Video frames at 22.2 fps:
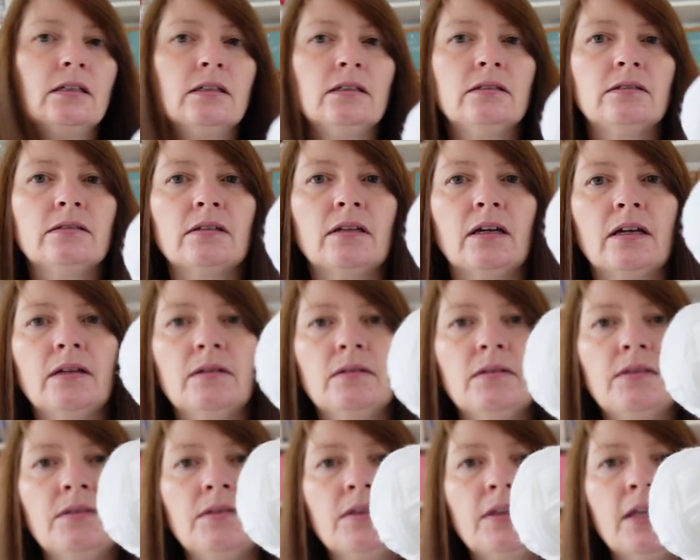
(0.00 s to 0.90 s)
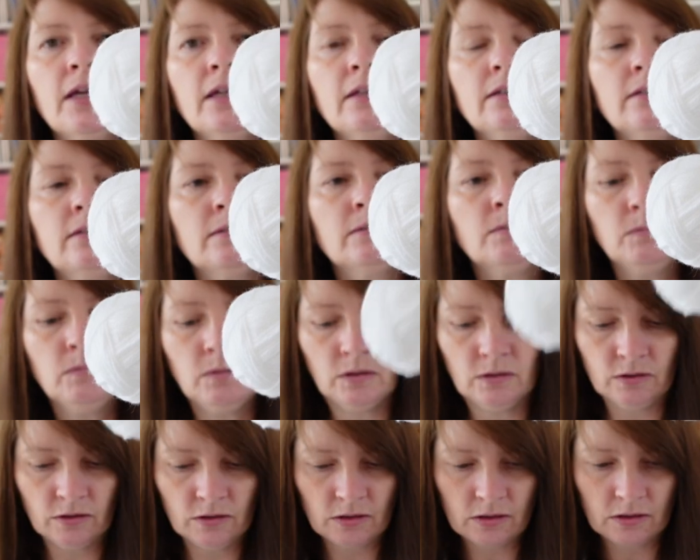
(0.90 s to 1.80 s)
So that
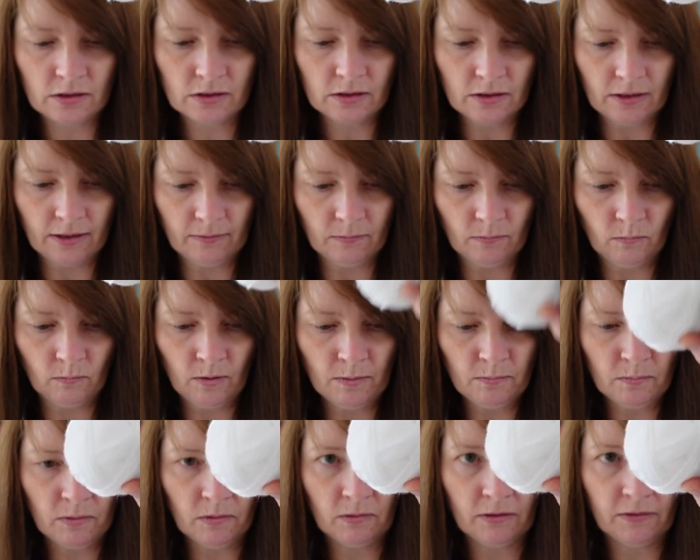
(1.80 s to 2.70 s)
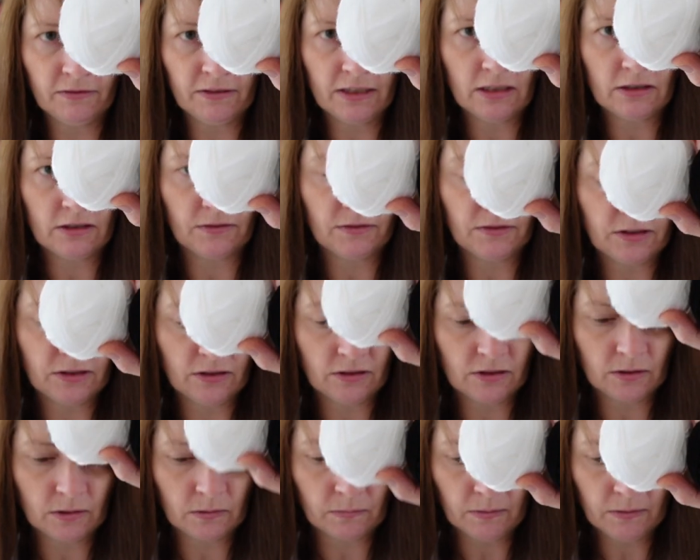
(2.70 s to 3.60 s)
was one ball of each I've
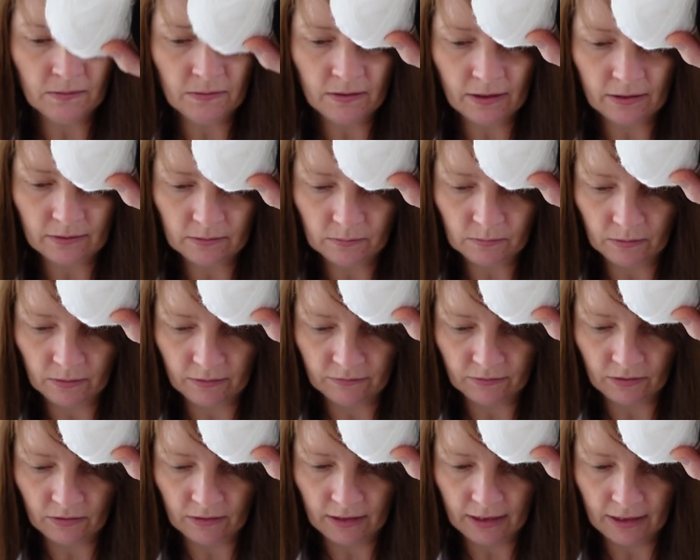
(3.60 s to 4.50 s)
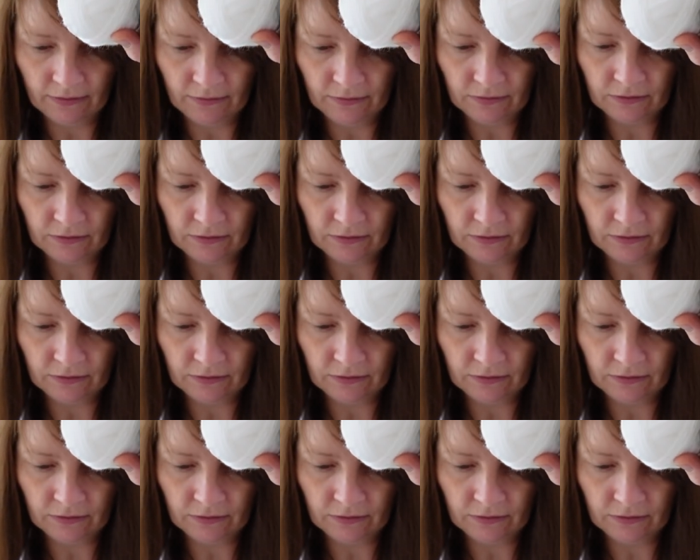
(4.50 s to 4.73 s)
started with. That's what I've got left